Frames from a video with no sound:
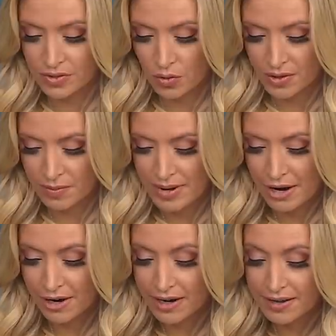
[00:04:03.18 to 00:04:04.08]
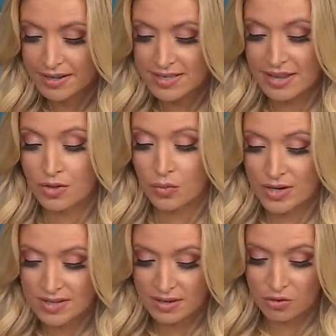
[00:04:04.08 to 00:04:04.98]
in North America that said the
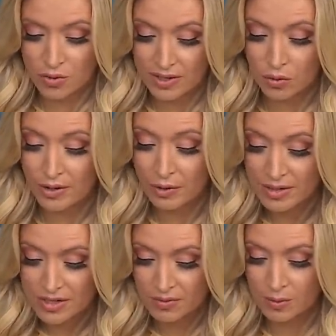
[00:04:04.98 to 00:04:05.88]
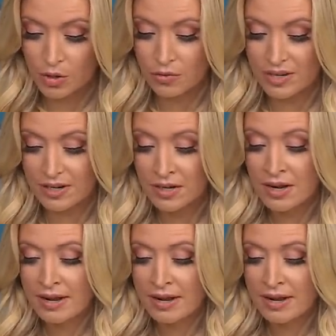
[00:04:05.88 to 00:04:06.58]
risk of critical illness from COVID